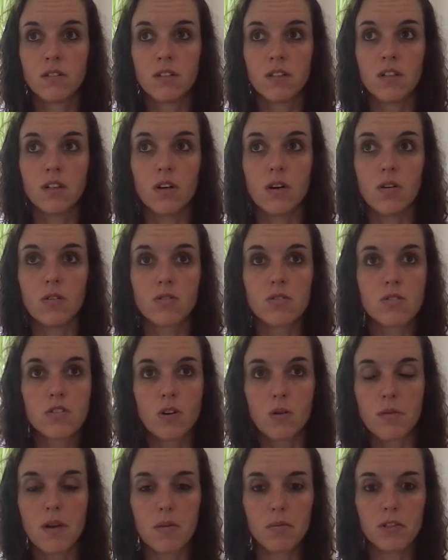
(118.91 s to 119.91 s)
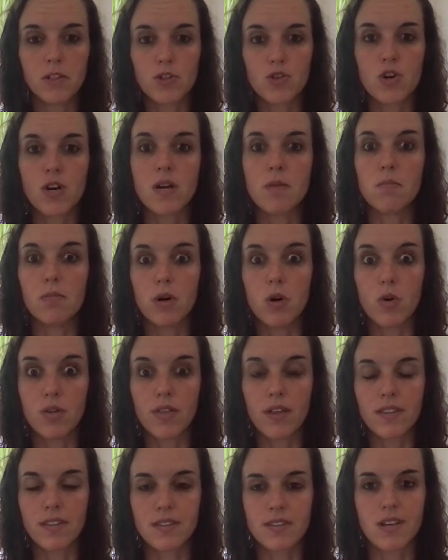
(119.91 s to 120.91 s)
you know, still be able to train both
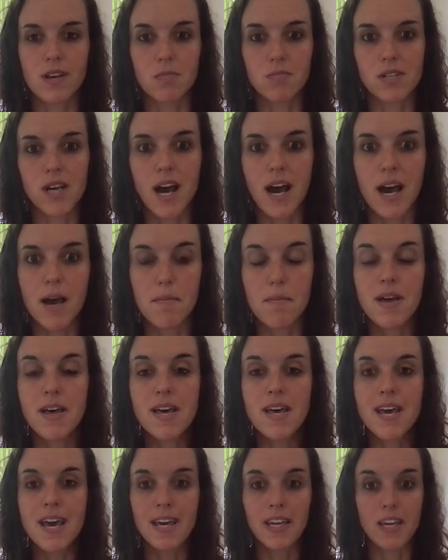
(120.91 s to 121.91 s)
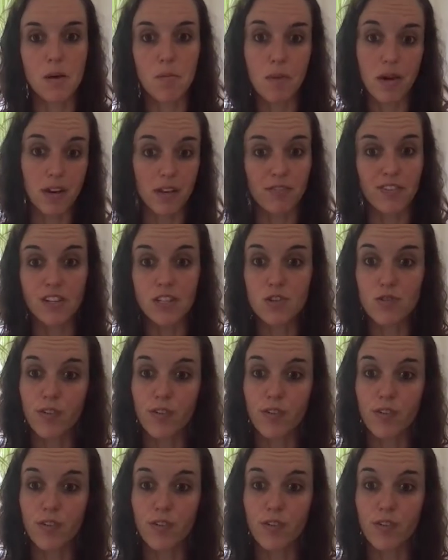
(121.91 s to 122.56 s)
at the same time and get benefits